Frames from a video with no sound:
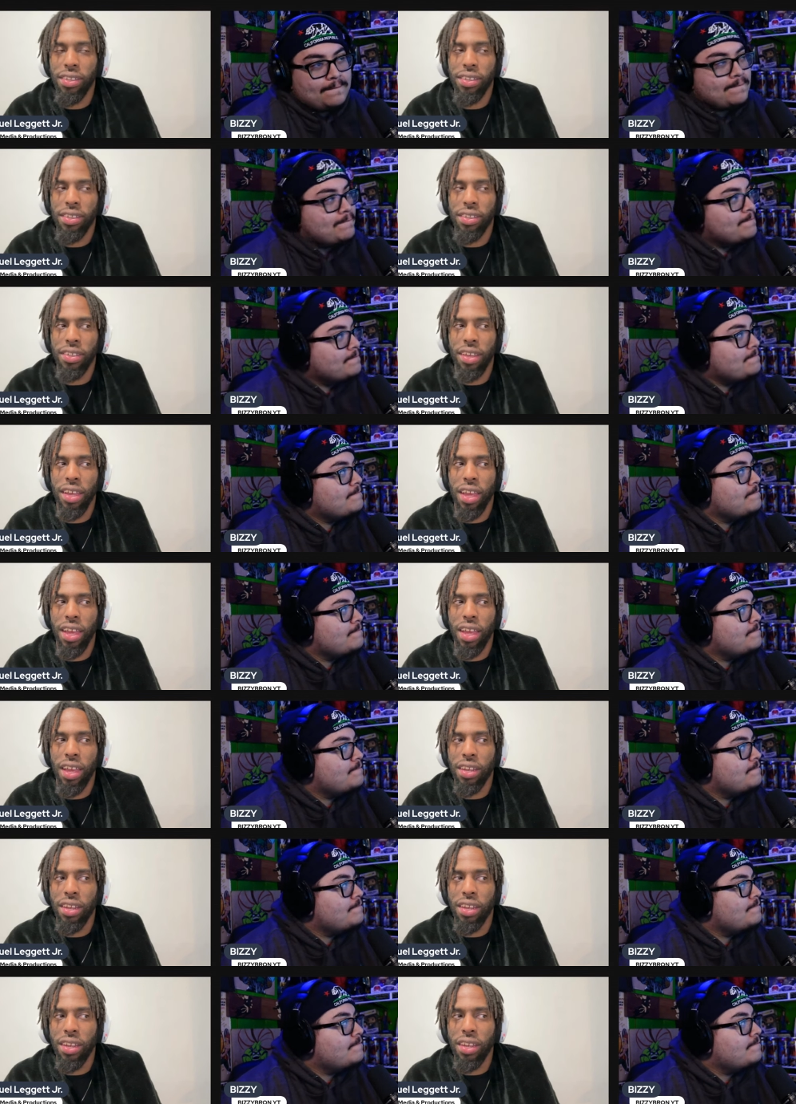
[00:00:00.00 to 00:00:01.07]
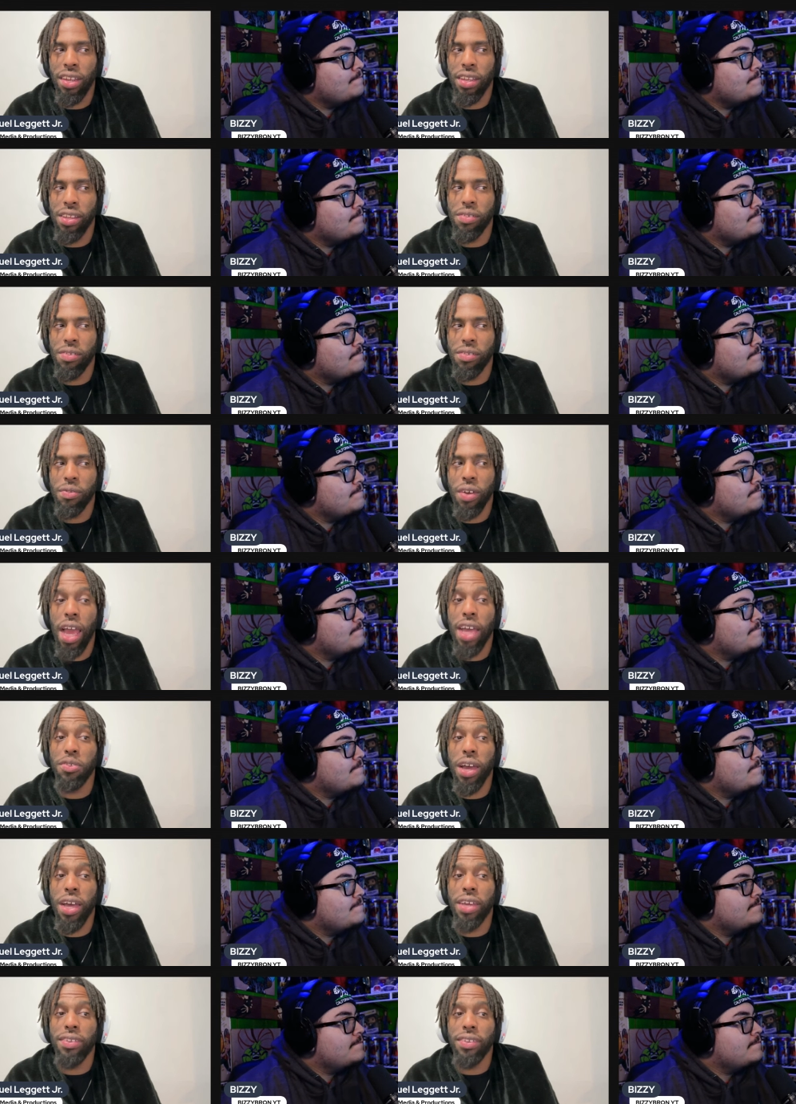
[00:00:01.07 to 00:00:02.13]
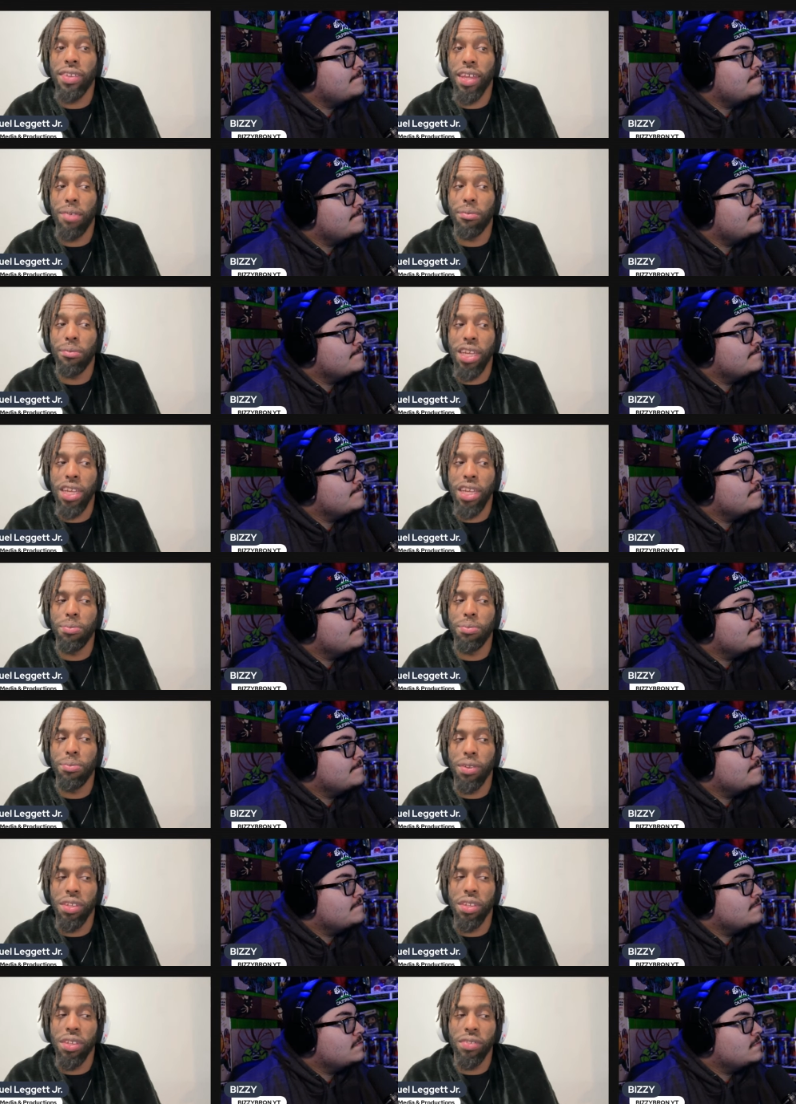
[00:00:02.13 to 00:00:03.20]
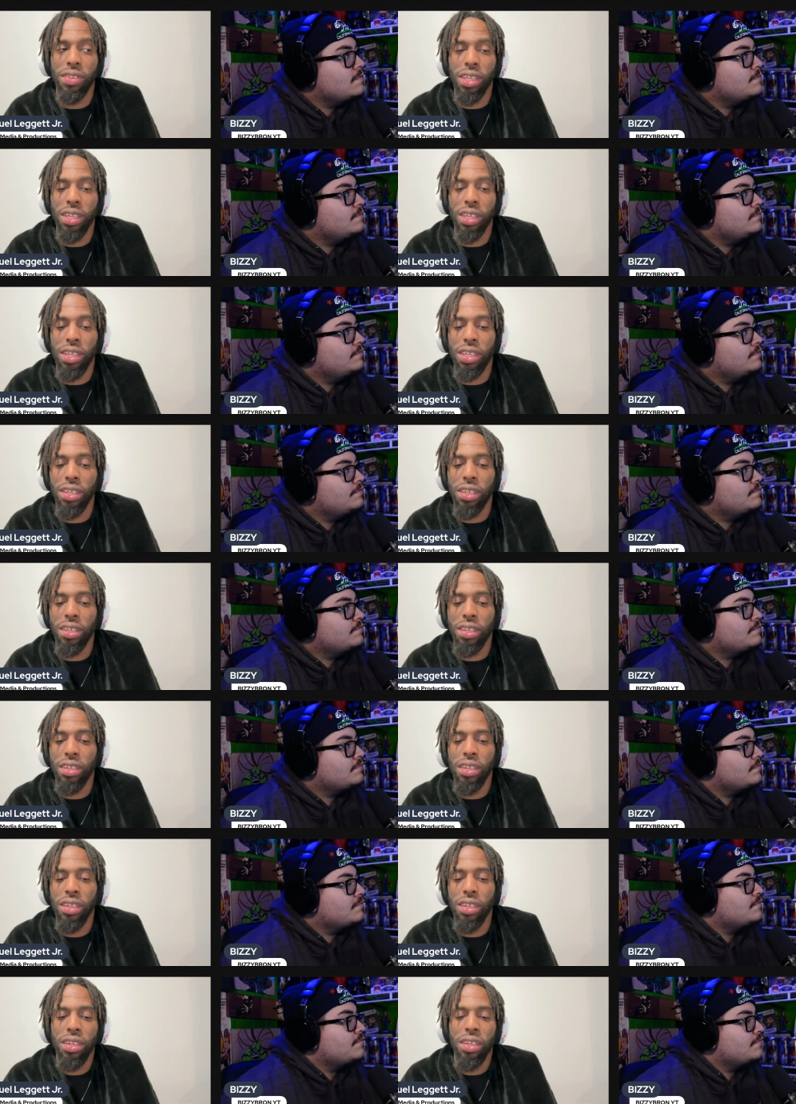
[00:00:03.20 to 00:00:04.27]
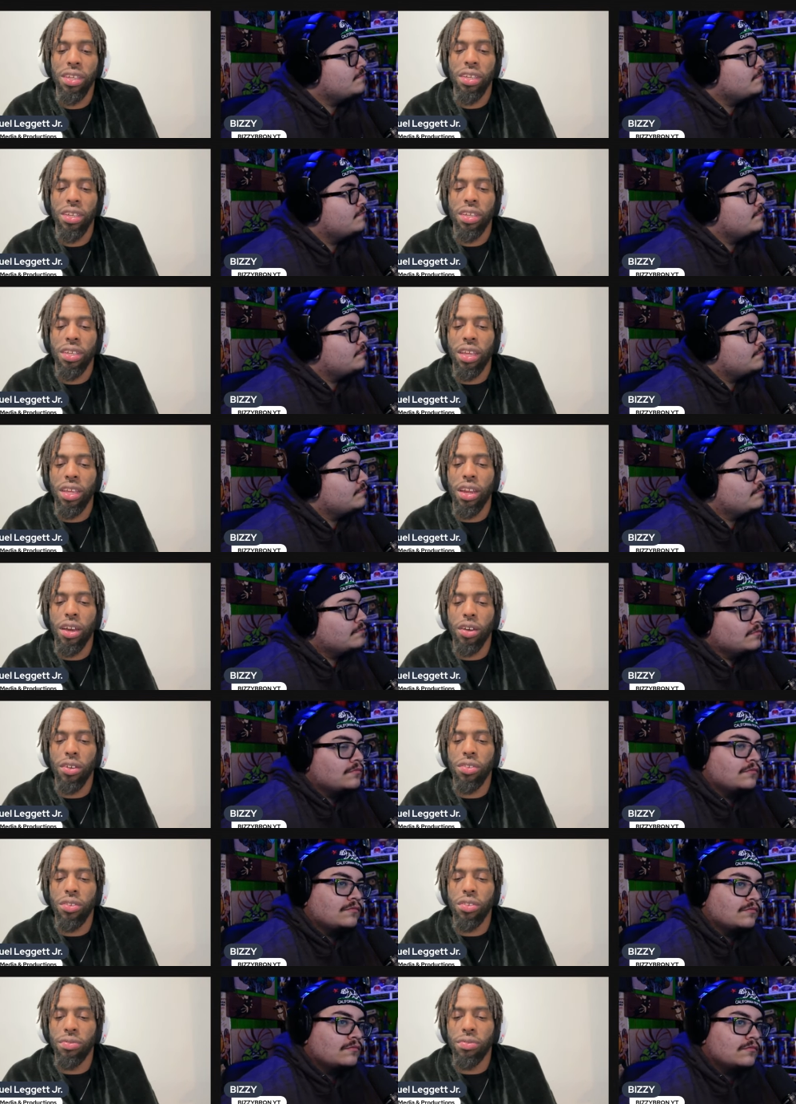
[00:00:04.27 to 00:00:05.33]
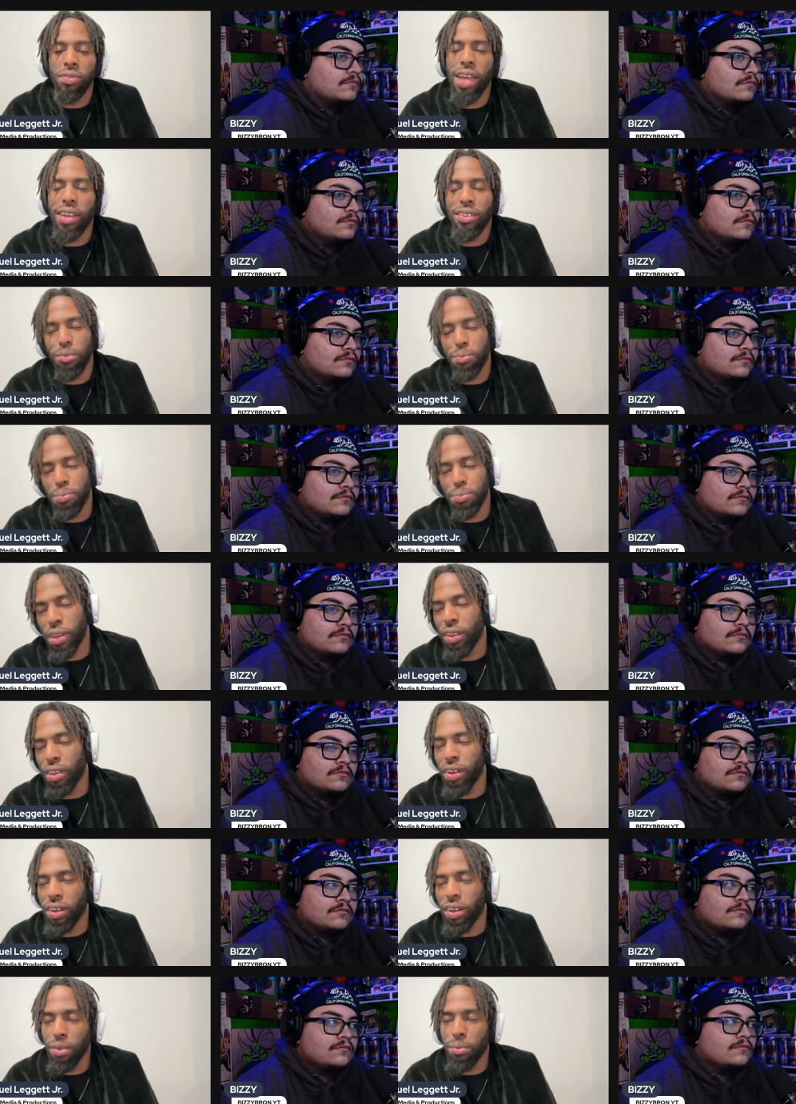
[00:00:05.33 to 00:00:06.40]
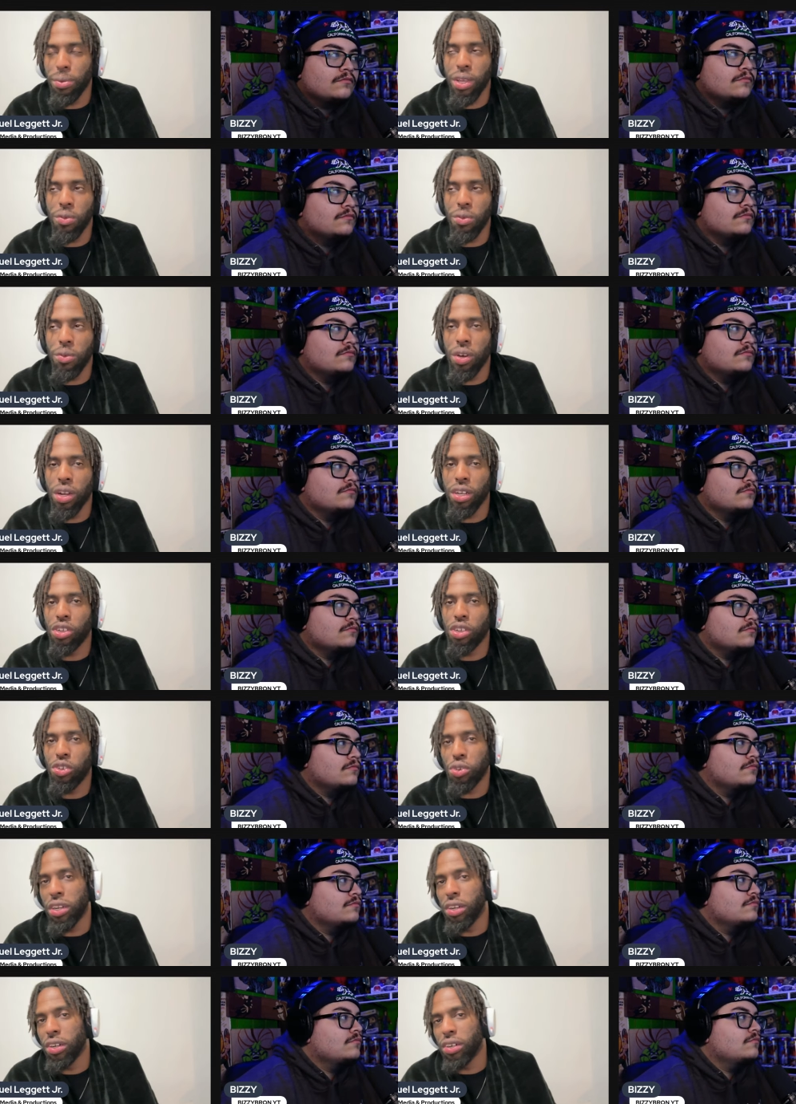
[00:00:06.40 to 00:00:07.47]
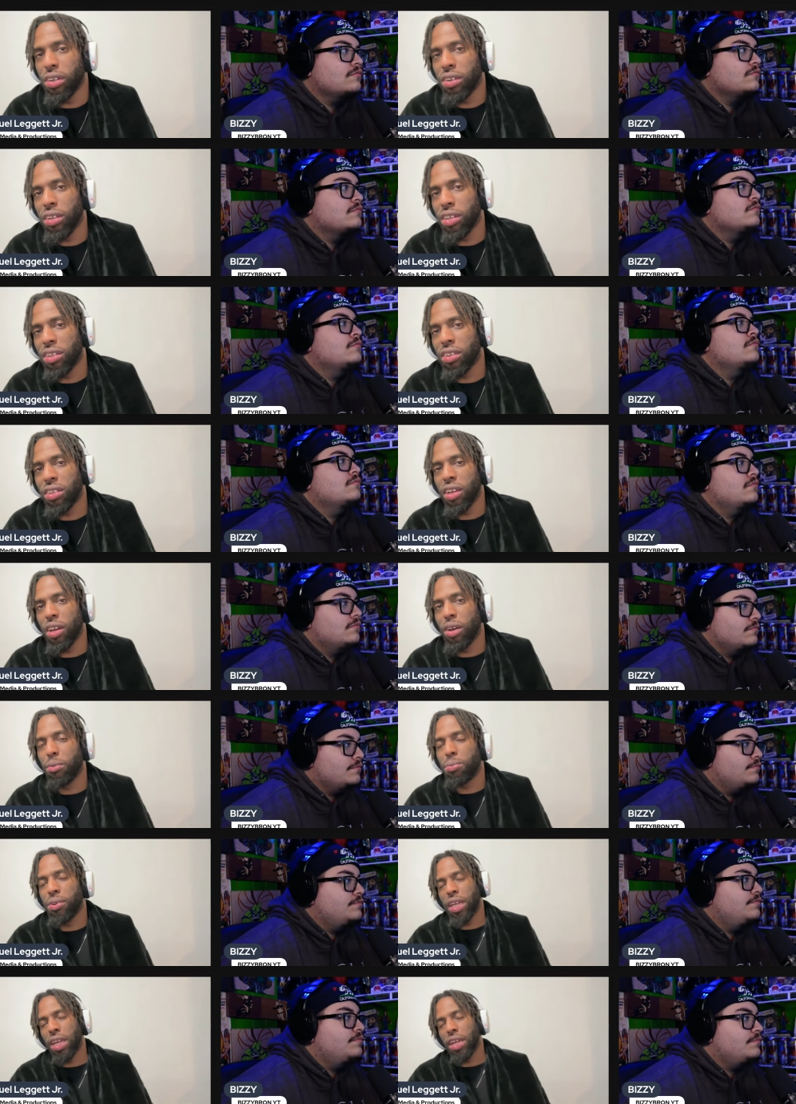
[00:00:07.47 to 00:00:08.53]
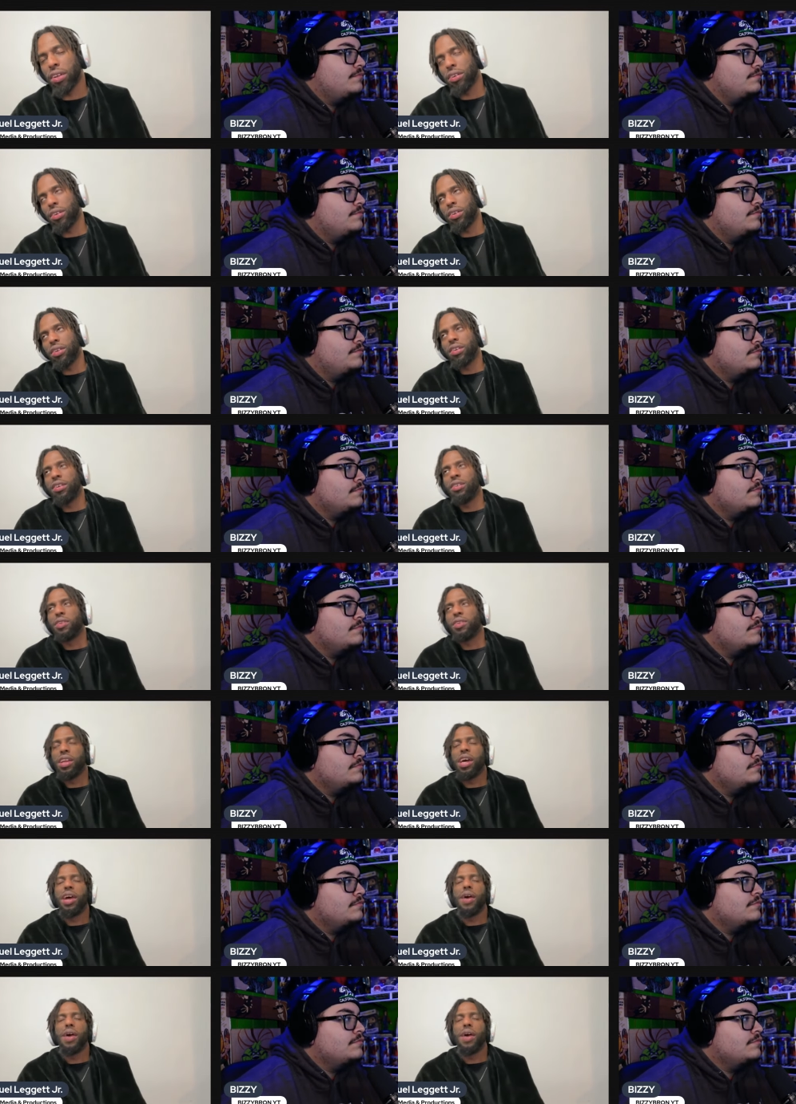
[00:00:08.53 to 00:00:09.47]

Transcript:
Speaker 1: and that's why I said I'm led to believe that he, you know, not took pity on her, but he wanted to train her to help mm-hmm. protect mm-hmm. her or whatnot.